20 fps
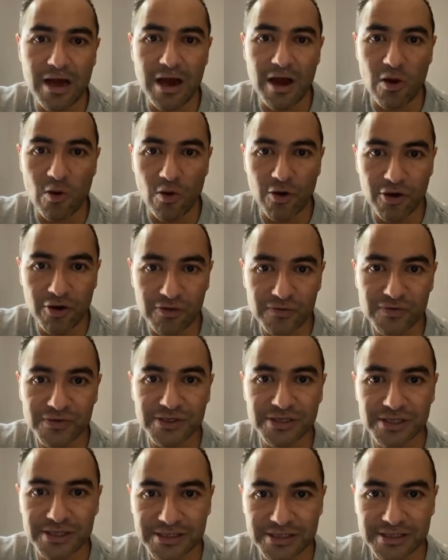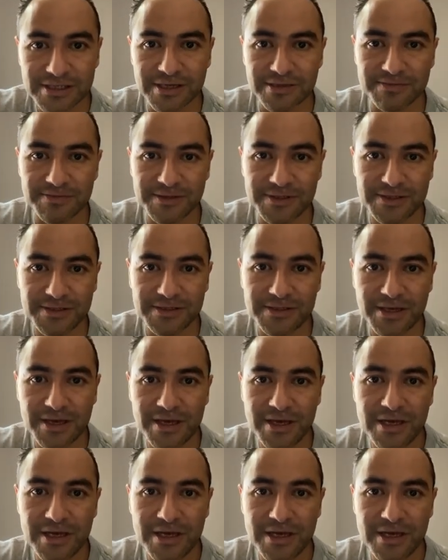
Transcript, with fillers: our own systems.